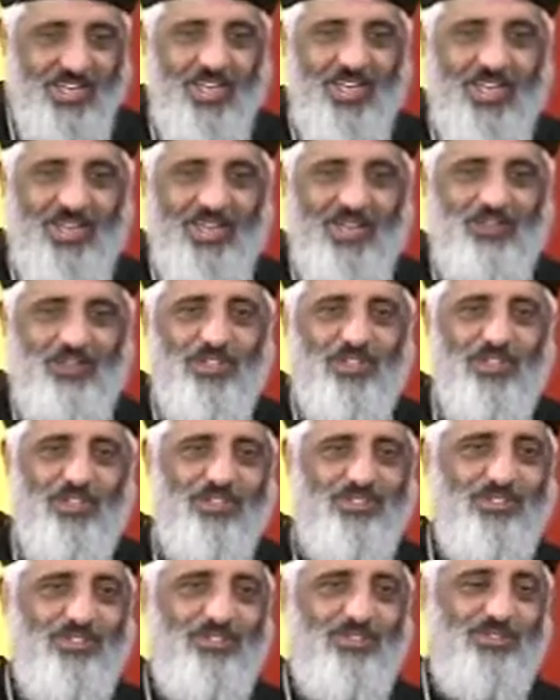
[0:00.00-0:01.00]
and let me
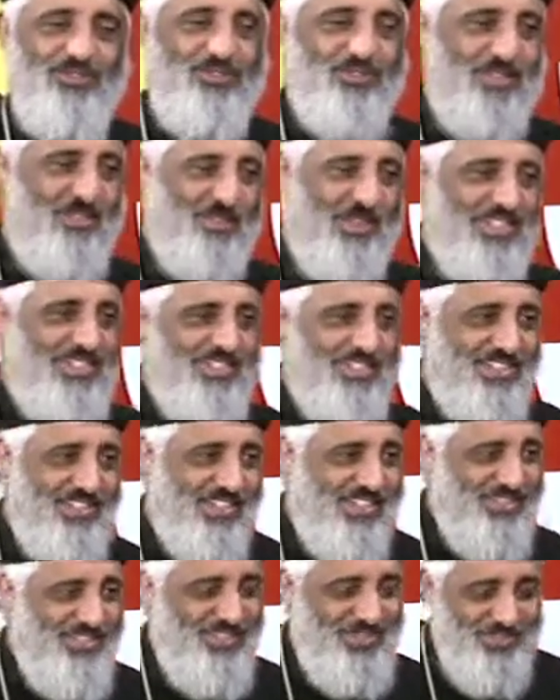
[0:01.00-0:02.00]
turn to the blessed
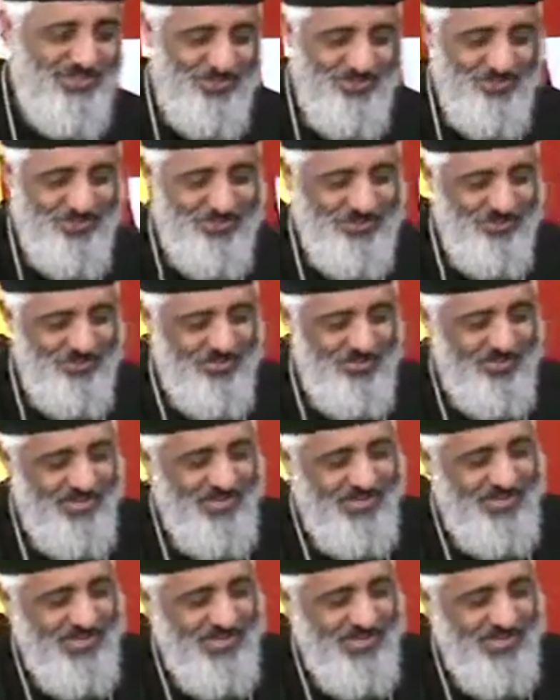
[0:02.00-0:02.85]
guest in the studio